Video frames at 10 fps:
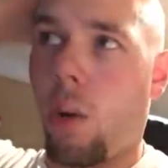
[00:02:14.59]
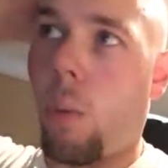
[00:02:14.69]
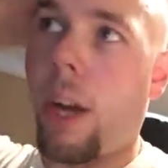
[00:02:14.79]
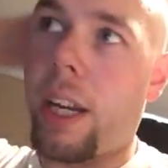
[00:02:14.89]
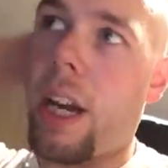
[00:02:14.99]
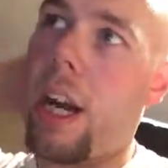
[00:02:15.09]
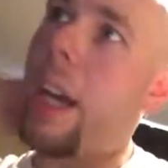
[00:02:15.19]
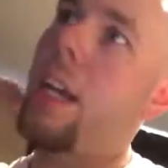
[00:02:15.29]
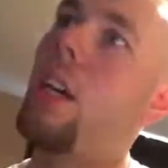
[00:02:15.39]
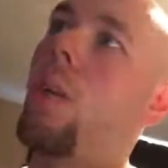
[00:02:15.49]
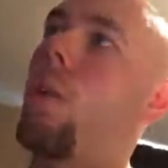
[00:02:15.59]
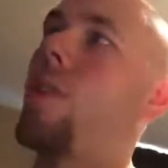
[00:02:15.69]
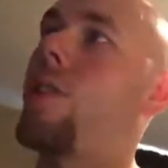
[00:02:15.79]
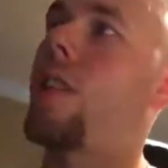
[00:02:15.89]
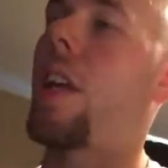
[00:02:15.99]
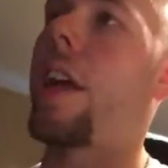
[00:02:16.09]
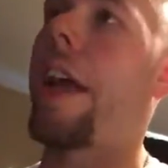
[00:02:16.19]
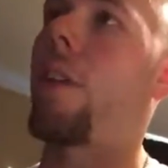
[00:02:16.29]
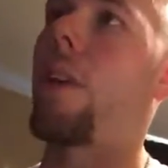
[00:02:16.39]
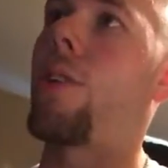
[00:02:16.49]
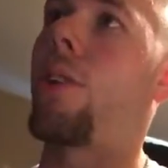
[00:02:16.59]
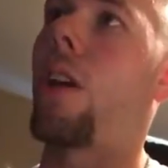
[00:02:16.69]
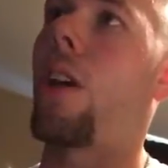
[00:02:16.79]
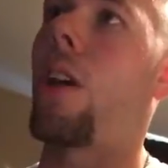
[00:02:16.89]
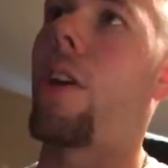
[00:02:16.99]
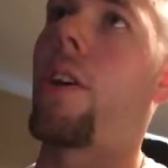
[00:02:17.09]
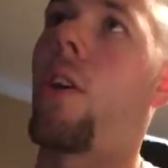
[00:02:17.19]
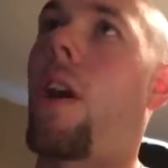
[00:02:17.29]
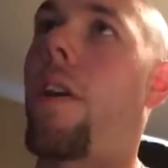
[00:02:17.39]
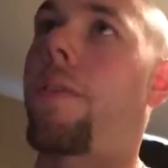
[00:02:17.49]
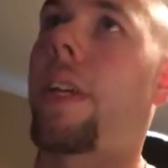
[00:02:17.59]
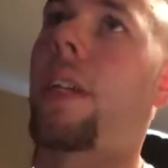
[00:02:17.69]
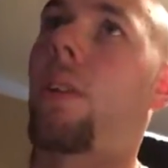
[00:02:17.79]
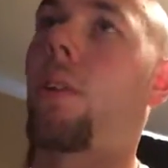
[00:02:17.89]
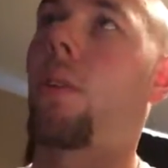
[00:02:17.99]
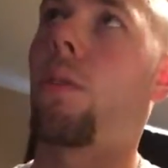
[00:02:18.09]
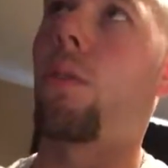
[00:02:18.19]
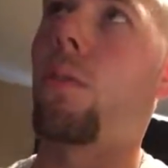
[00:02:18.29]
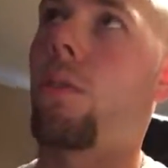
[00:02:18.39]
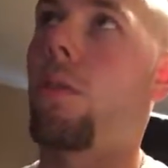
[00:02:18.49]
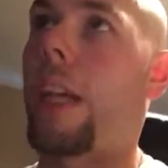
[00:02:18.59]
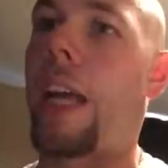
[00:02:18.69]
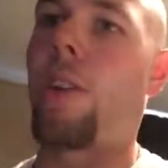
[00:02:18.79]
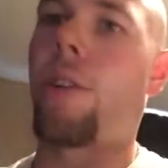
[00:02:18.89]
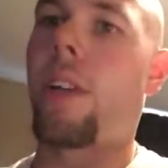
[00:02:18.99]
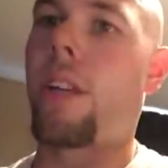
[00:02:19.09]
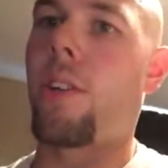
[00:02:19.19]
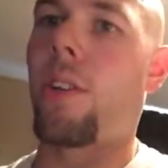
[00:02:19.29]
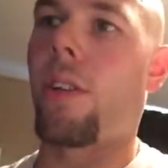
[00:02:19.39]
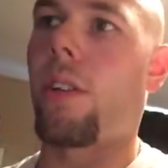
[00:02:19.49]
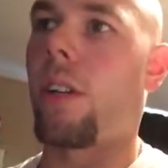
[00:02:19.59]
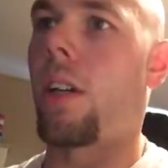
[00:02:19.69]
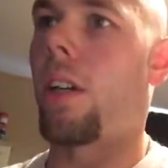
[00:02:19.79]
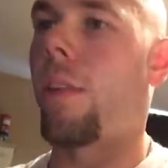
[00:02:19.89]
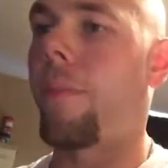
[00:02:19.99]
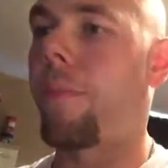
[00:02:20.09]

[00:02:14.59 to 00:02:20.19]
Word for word: whatnot, or just hanging around your car, you know, off like a little lanyard in your, uh,